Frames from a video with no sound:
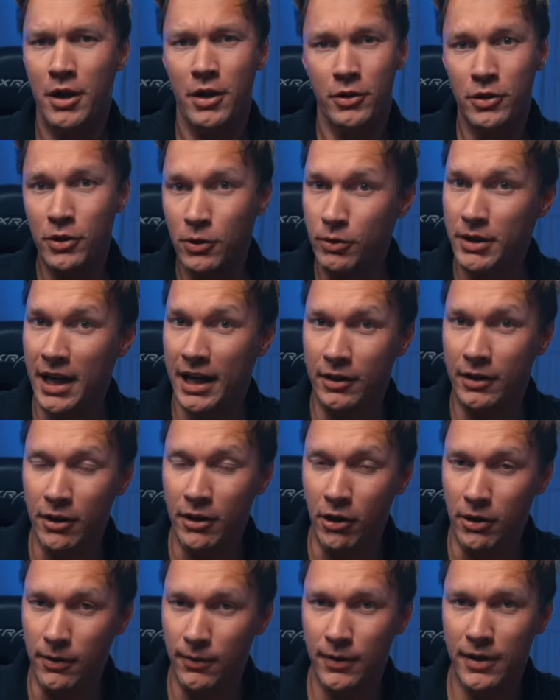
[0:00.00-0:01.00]
you get a
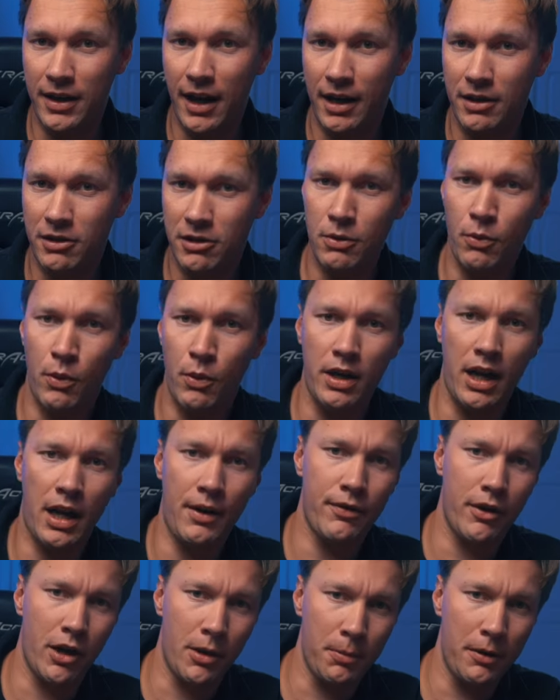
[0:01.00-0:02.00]
notification when
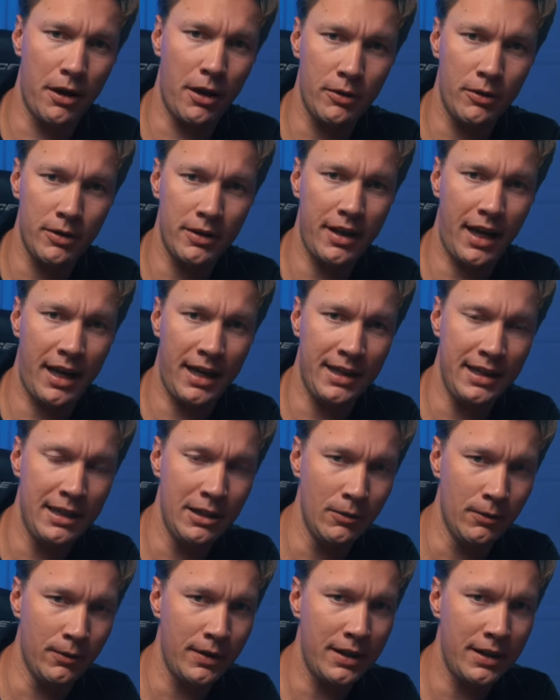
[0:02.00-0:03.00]
I've uploaded a
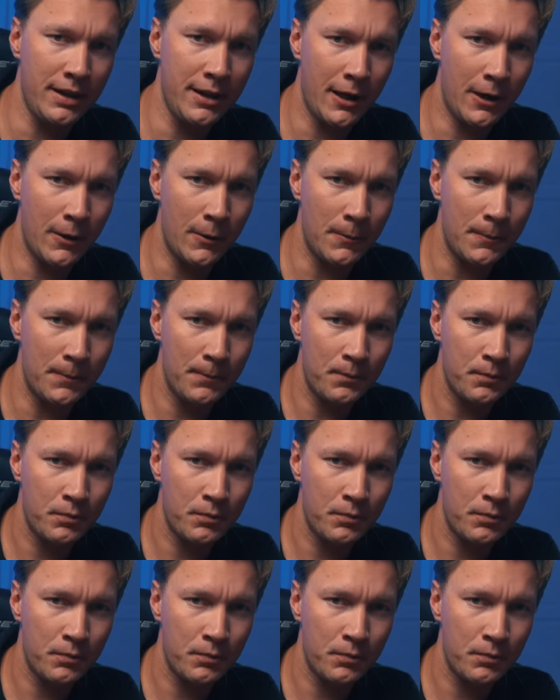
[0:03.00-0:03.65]
new video.